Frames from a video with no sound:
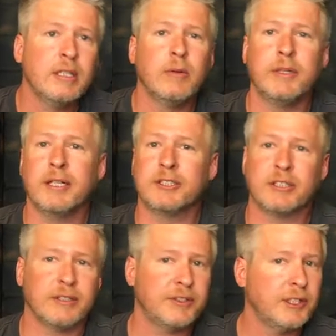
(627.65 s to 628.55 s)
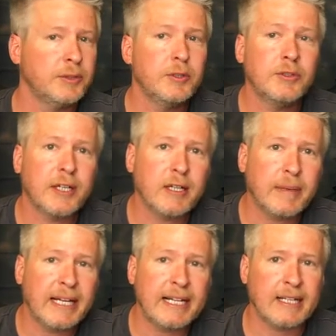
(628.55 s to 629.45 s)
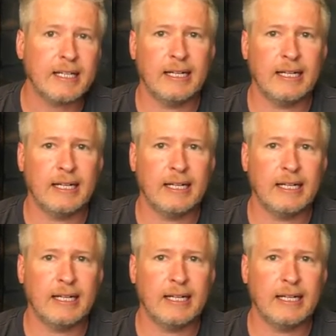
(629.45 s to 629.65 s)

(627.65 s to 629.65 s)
We touched on CO2 suckback.